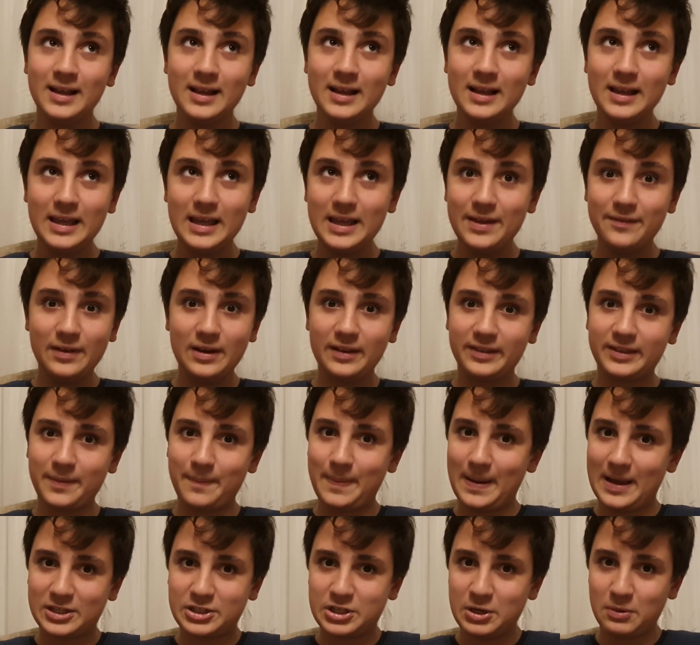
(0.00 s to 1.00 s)
Even if the
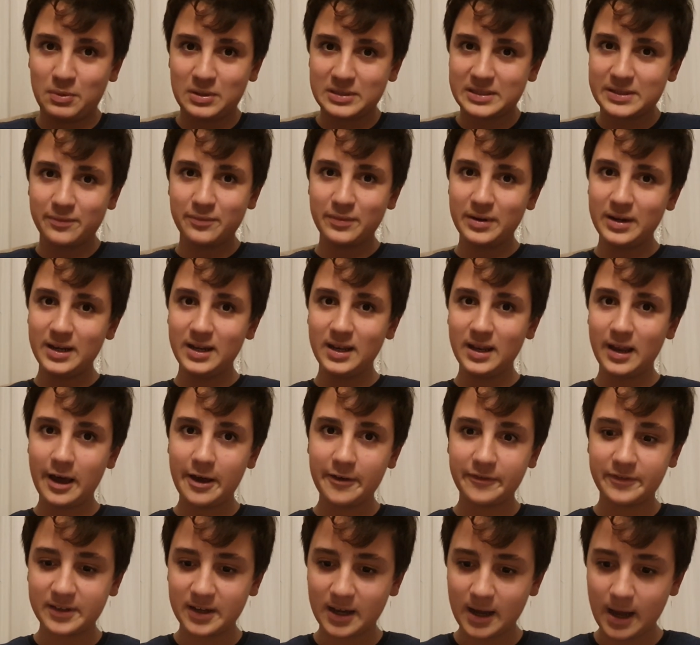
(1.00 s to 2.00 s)
battery wasn't really
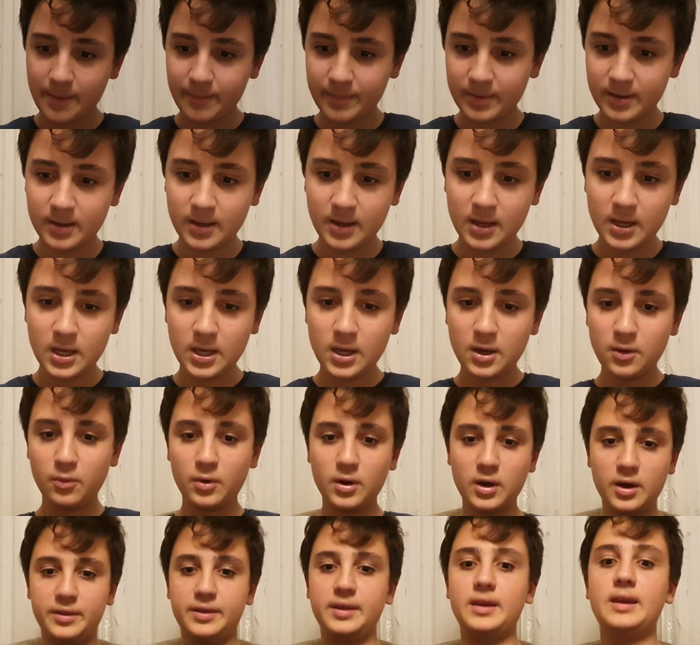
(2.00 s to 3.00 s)
lifetime
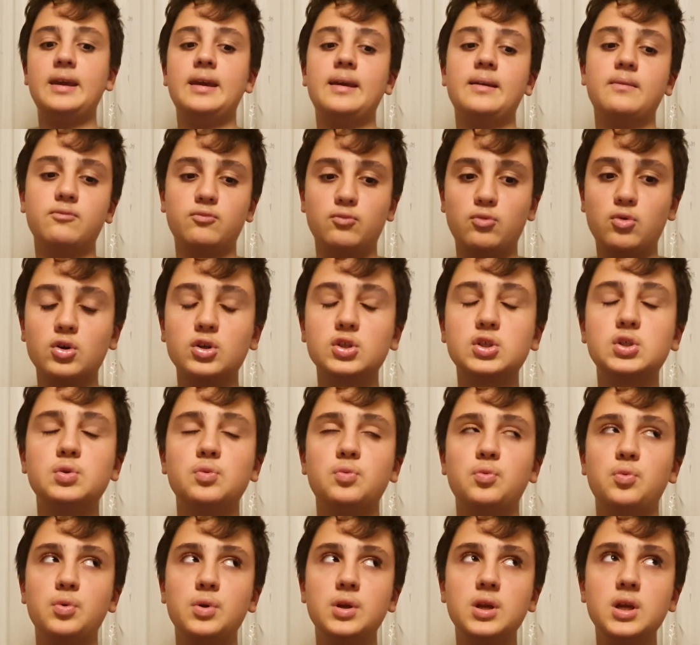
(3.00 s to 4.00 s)
worthy, it was
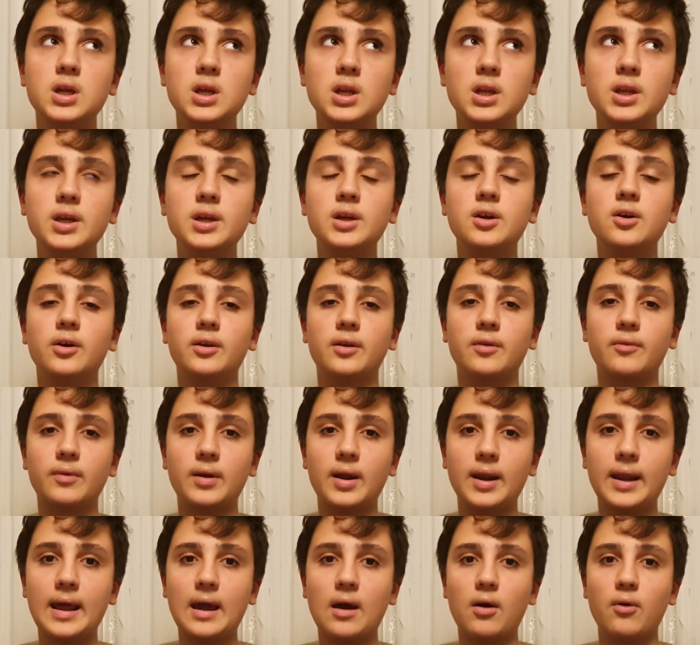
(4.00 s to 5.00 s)
really gonna
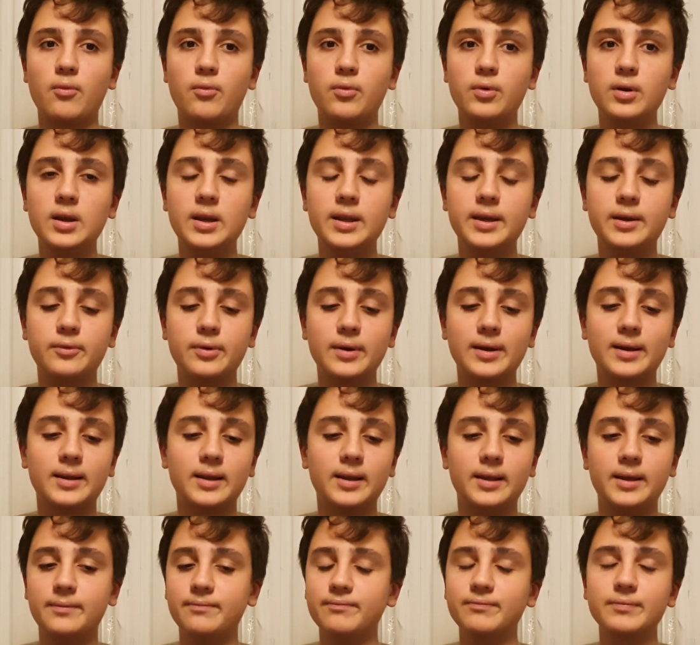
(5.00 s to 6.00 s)
run out really
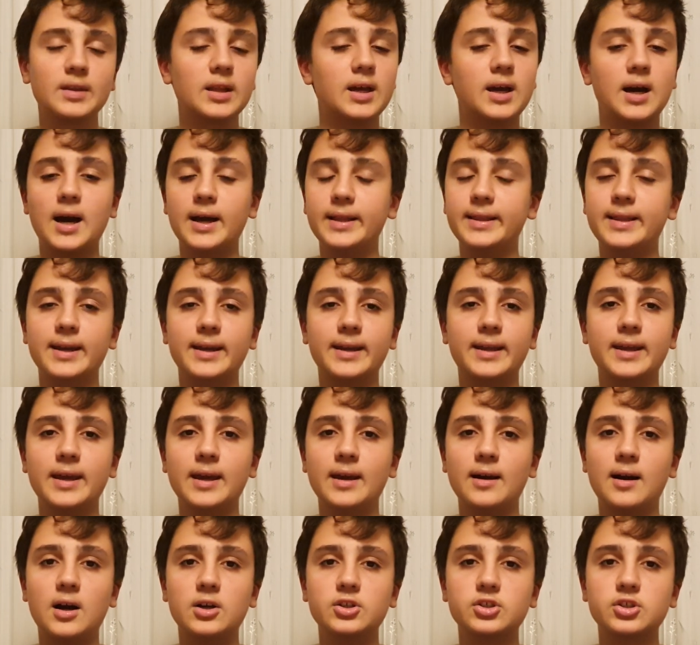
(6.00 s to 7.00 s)
quickly. I didn't care,
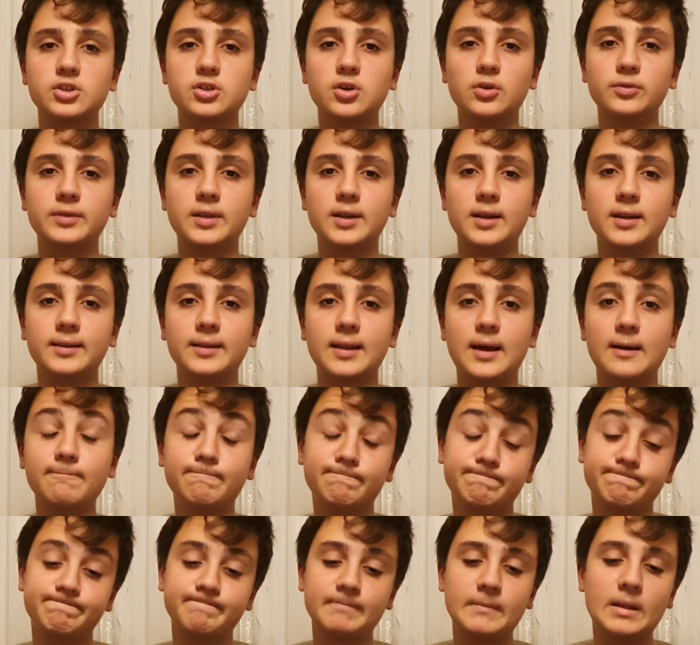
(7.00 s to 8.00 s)
I just sold it like that.
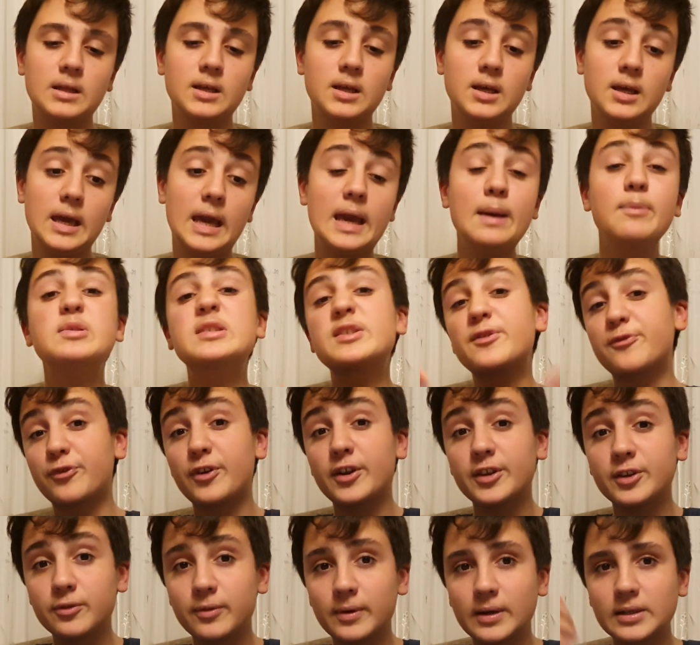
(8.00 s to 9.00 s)
It was a
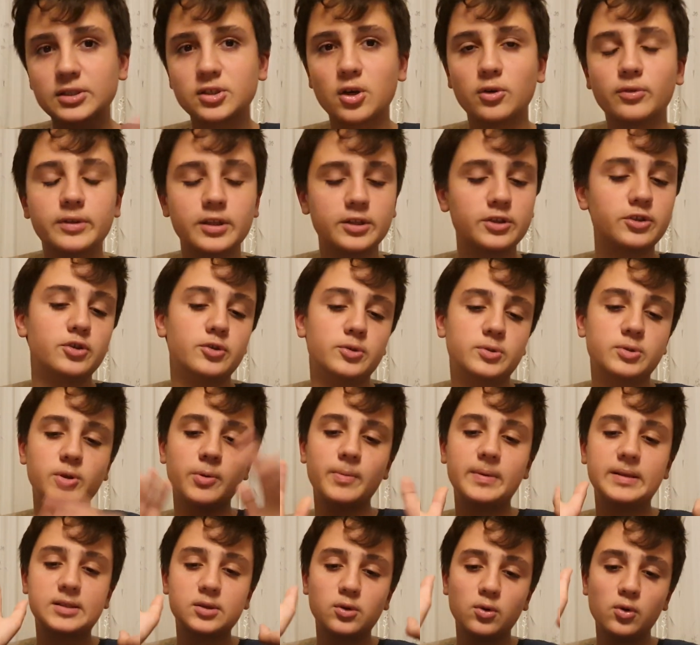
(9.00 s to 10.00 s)
friend who I sold it to, so
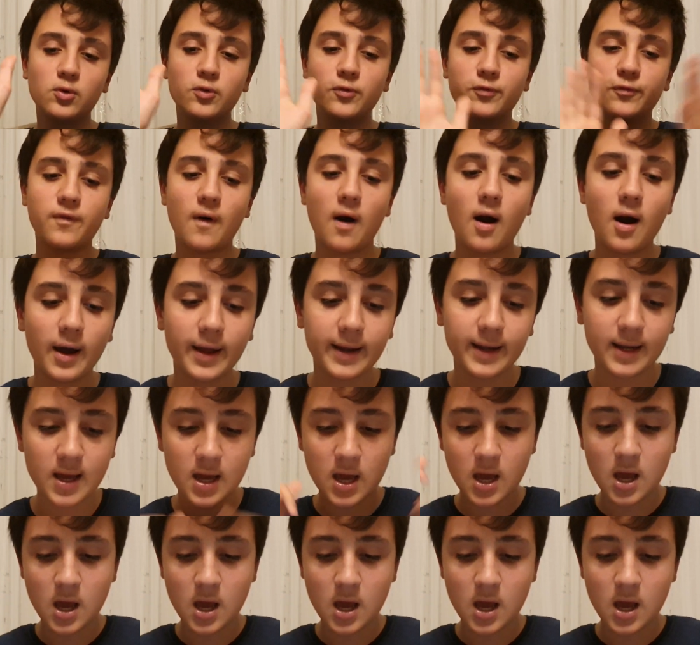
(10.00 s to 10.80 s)
it's all fine.